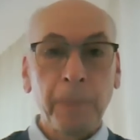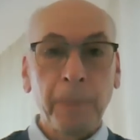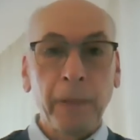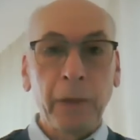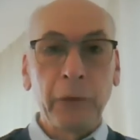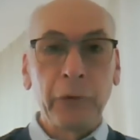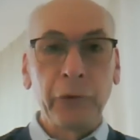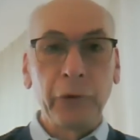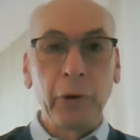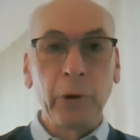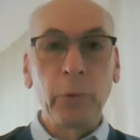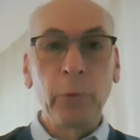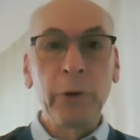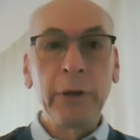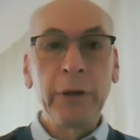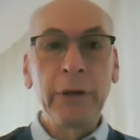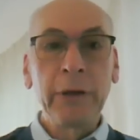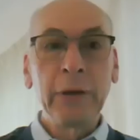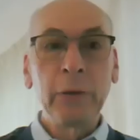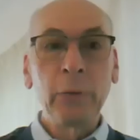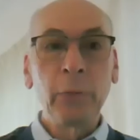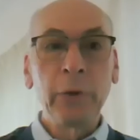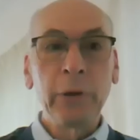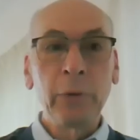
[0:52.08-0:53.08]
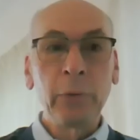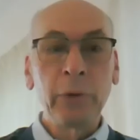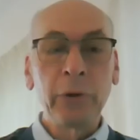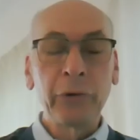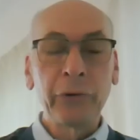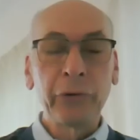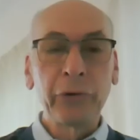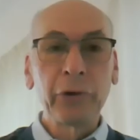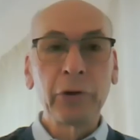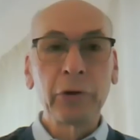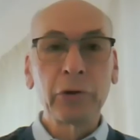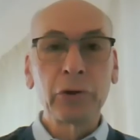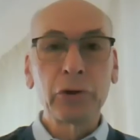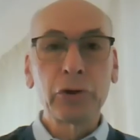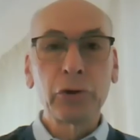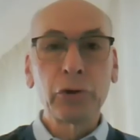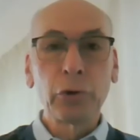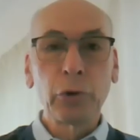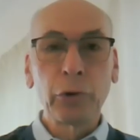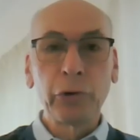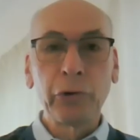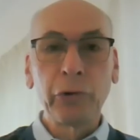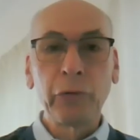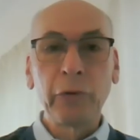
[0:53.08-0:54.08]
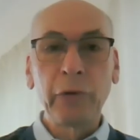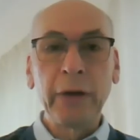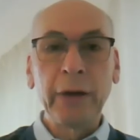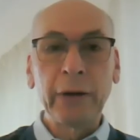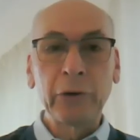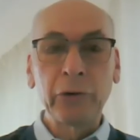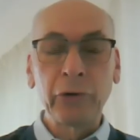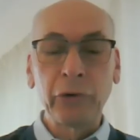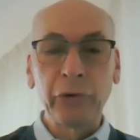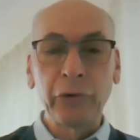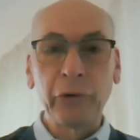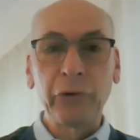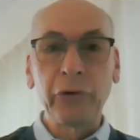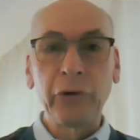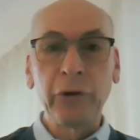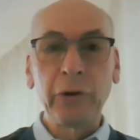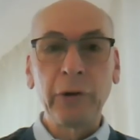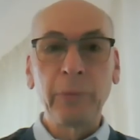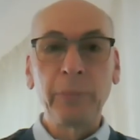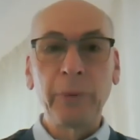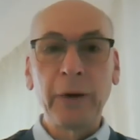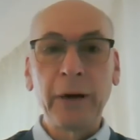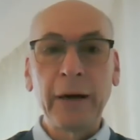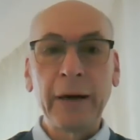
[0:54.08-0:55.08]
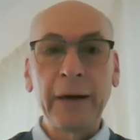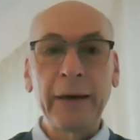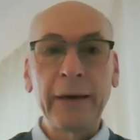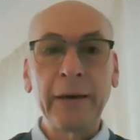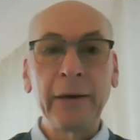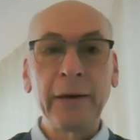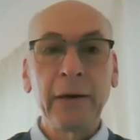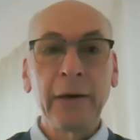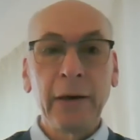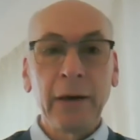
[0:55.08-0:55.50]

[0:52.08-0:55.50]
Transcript: So we, we, we're still short of electricity by